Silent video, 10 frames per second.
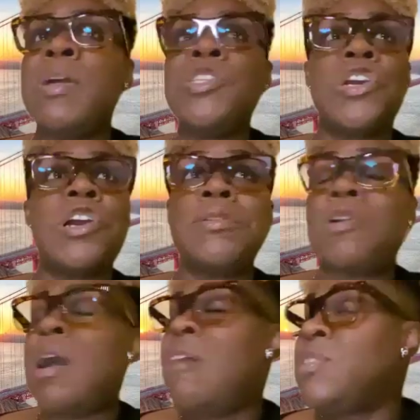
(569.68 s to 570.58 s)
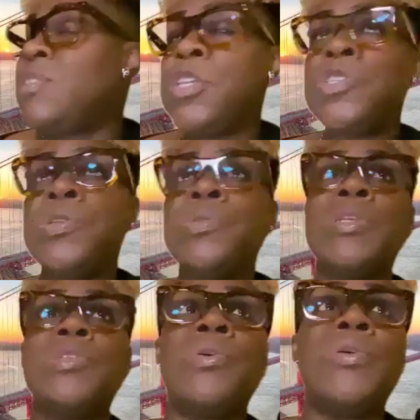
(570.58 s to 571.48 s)
bunch of conversations
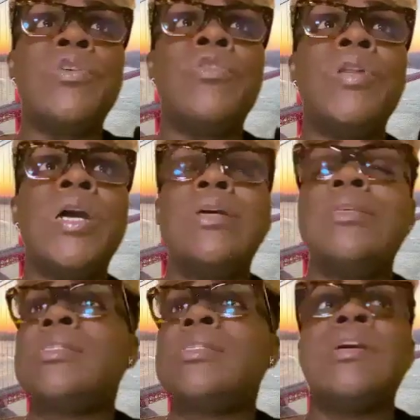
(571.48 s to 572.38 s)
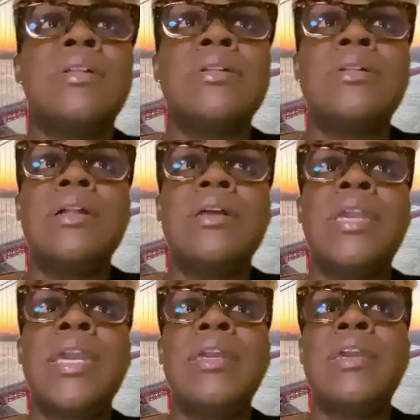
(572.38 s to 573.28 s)
was going on. Still,
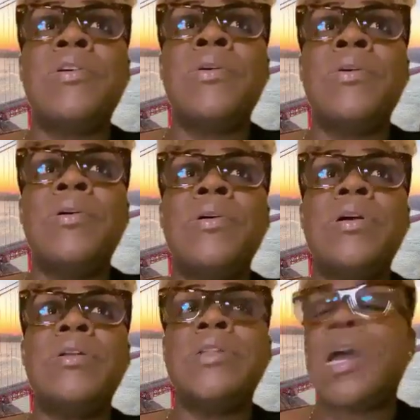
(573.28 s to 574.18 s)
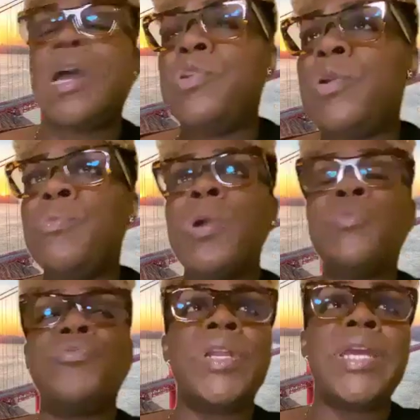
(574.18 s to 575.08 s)
not knowing
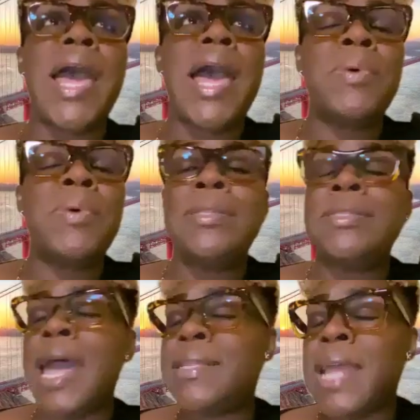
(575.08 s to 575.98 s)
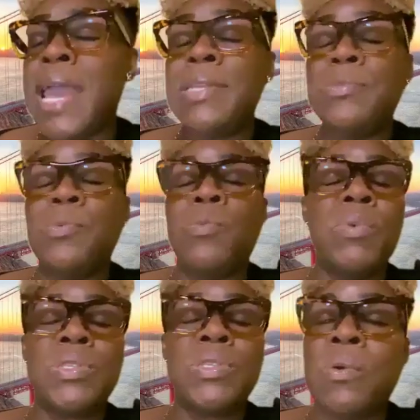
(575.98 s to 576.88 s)
what really happened that night,
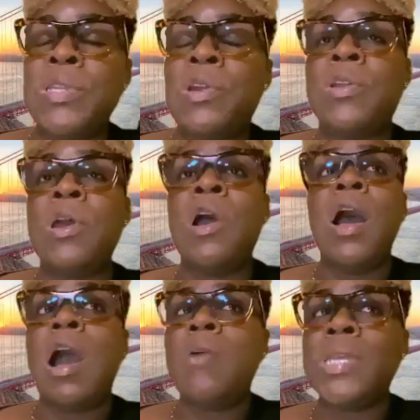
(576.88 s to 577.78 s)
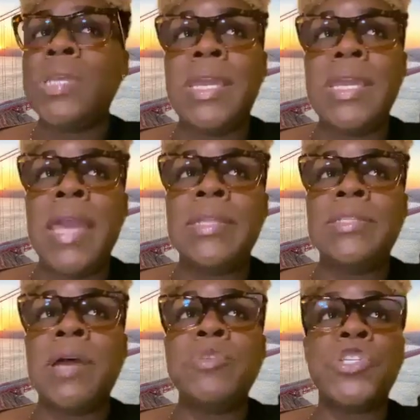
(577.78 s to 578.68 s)
what was going on, how did he
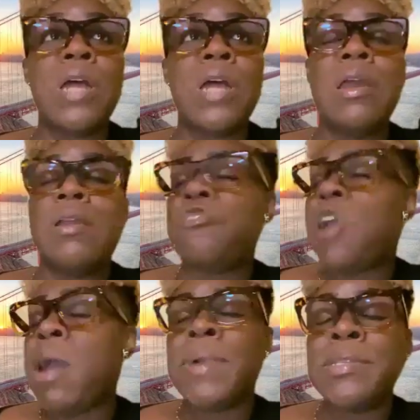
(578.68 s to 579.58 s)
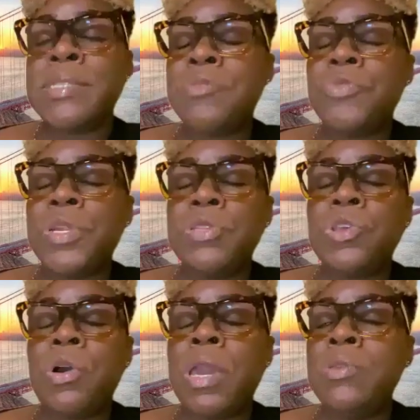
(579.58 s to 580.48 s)
end up shot? Grandma is not really
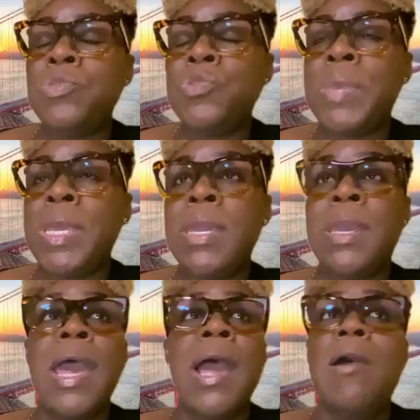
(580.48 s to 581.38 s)
talking to me.